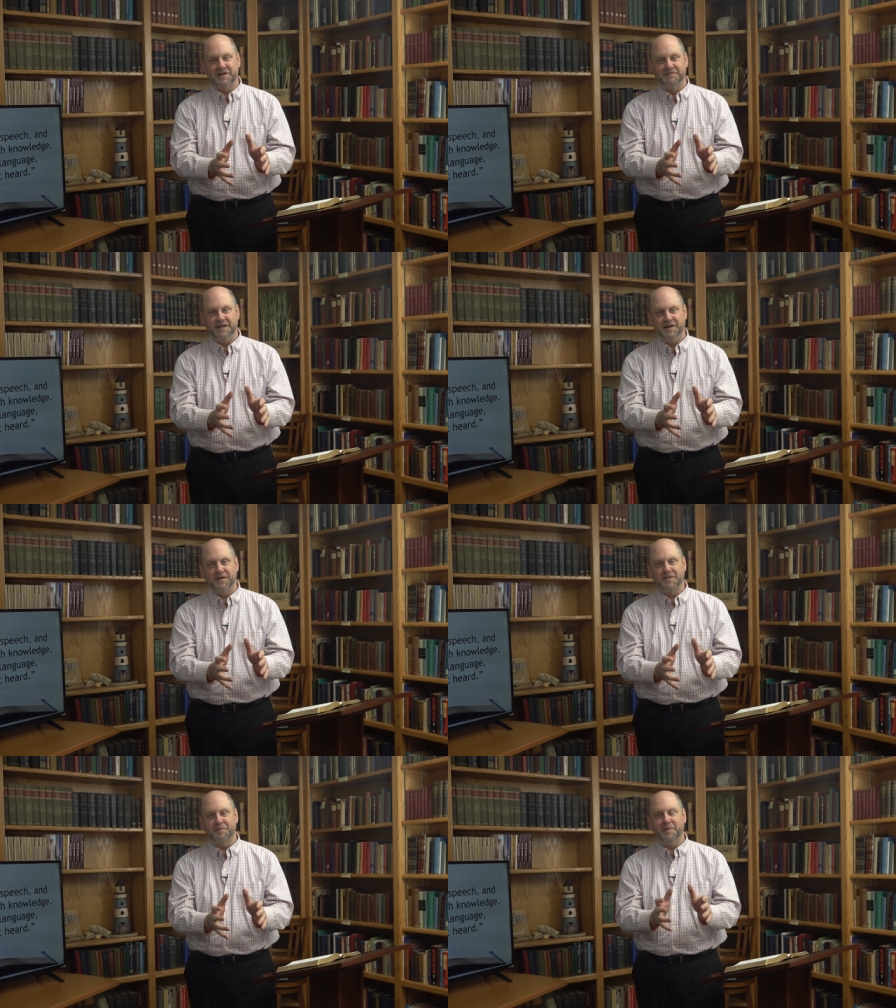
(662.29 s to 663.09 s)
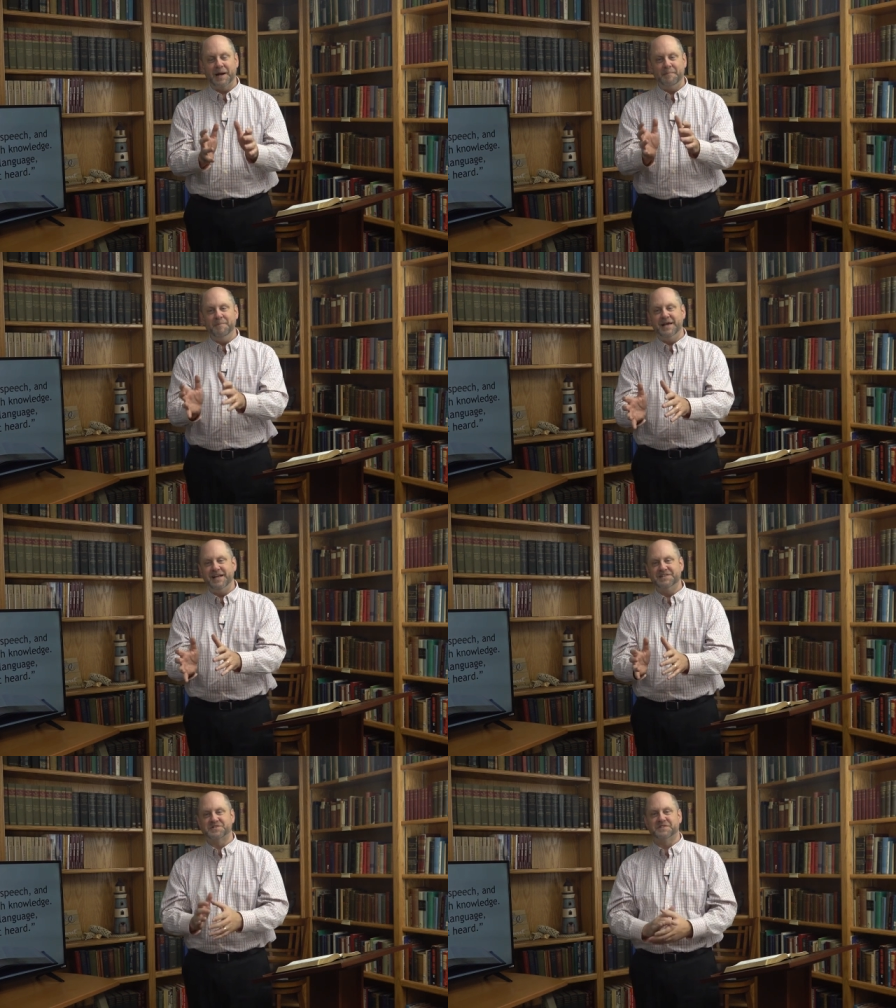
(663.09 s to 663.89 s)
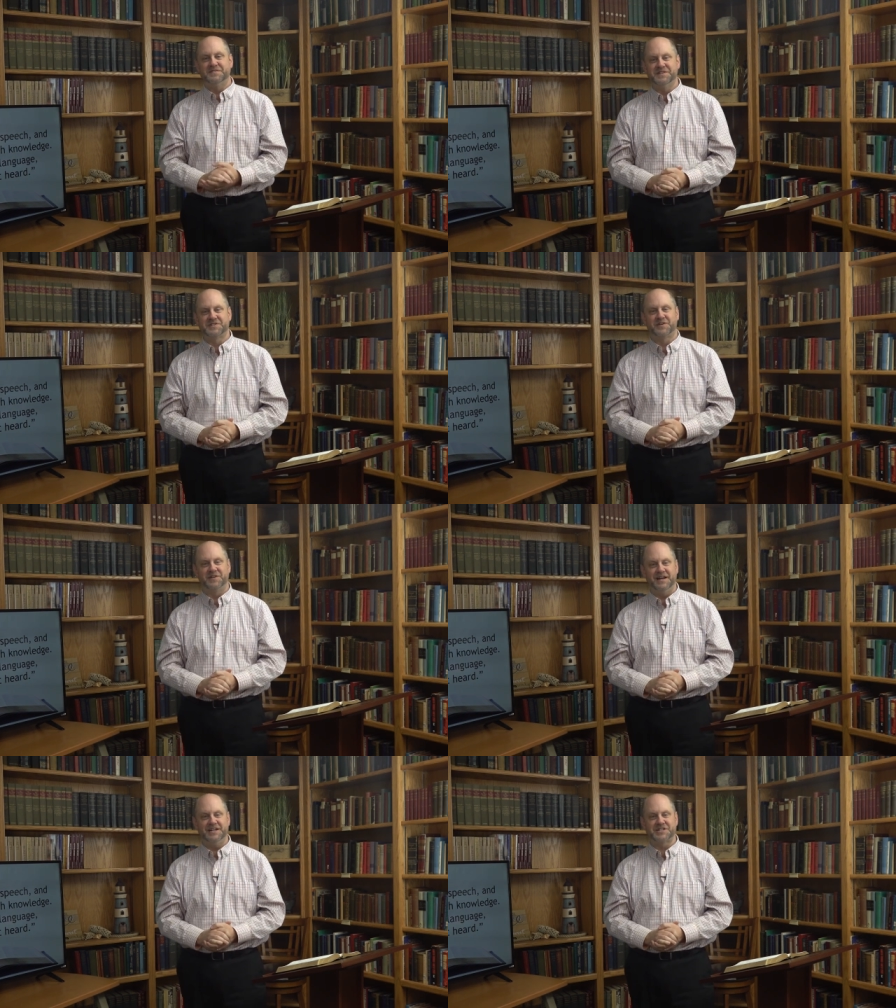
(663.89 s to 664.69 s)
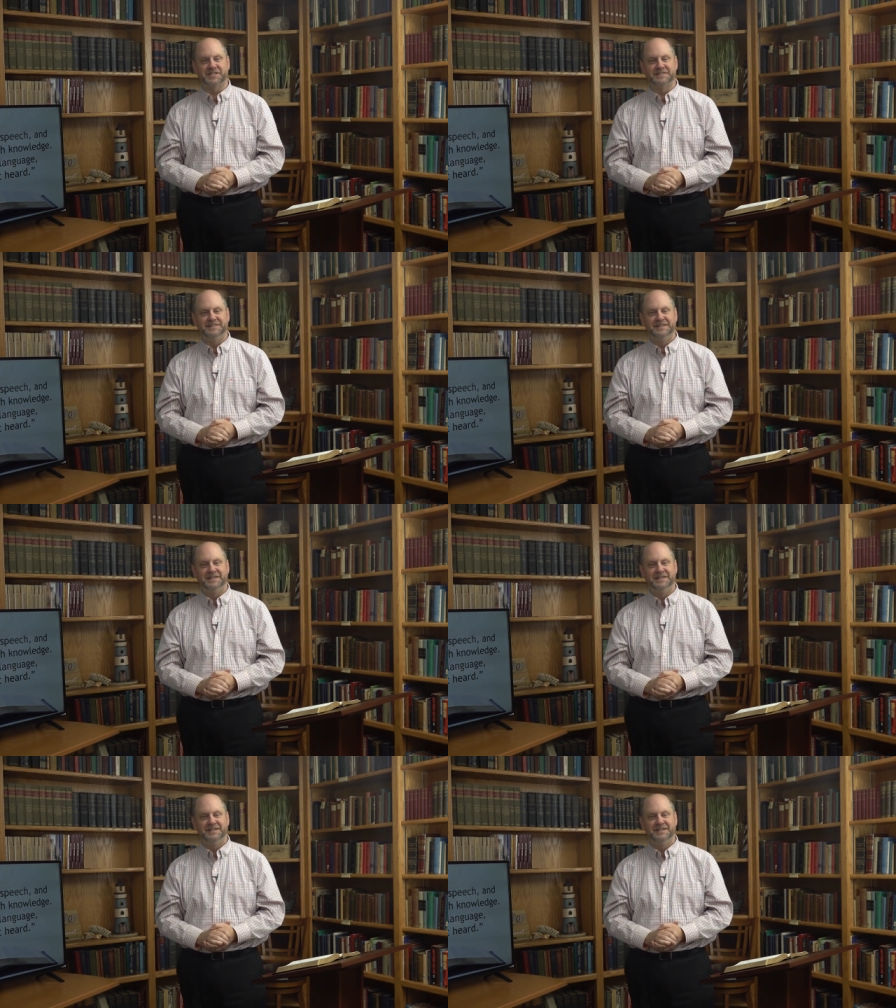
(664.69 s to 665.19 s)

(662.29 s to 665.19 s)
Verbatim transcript: of the earth by means of His creation.